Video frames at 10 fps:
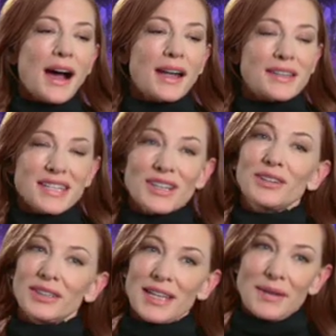
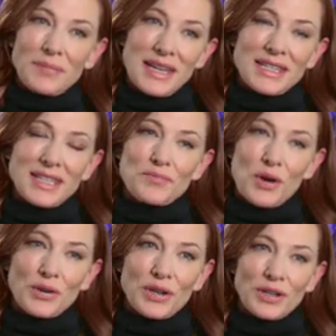until that peace is
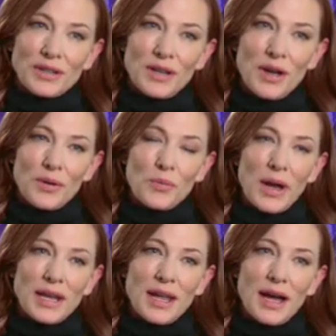broken
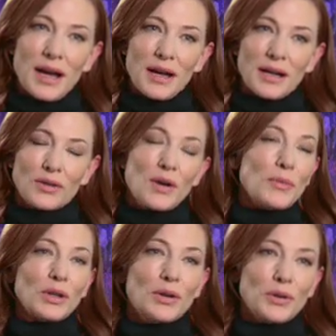when
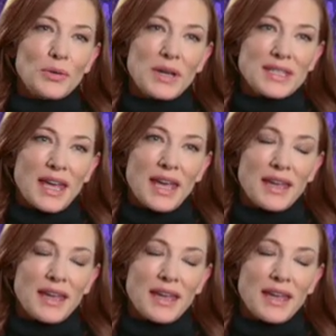Grimmel, who is